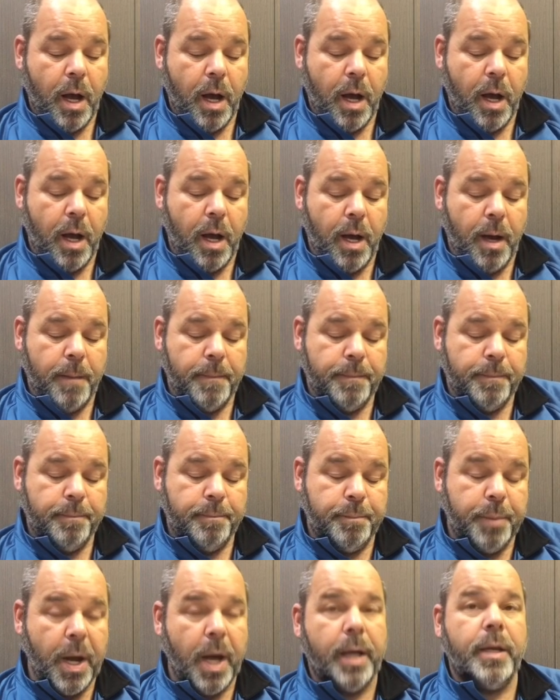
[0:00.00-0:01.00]

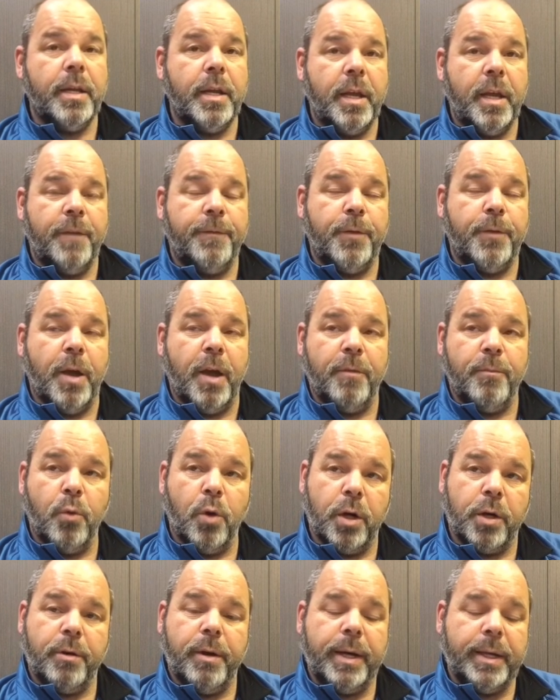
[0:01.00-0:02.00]
But if you have
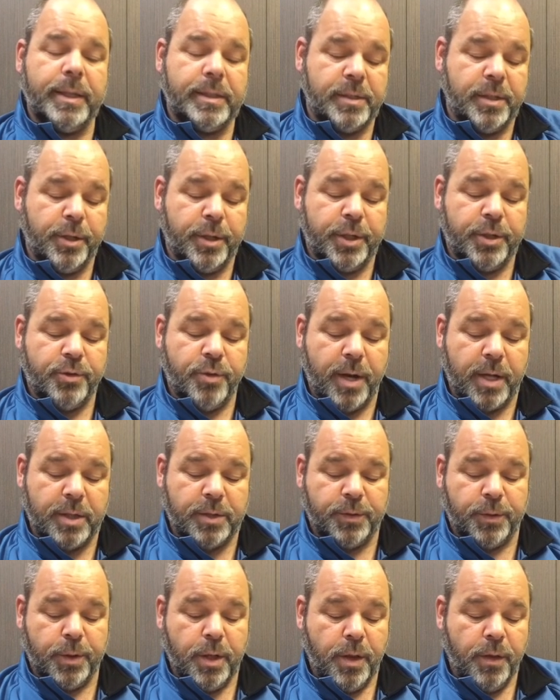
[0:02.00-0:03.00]
more credits than you can
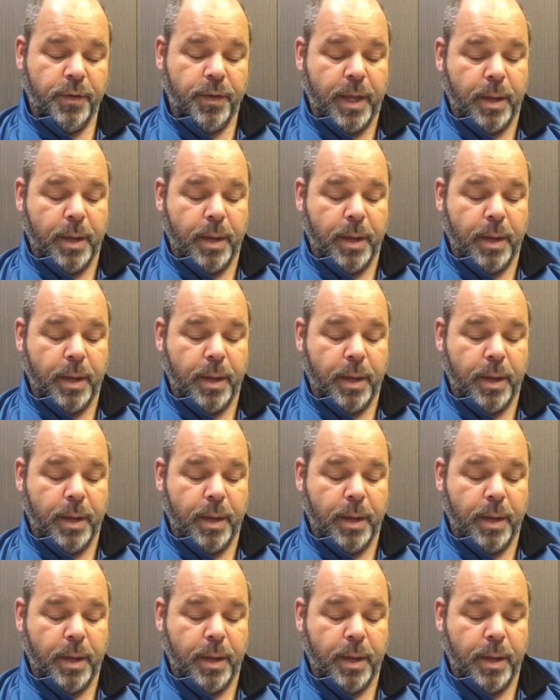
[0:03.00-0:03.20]
transfer,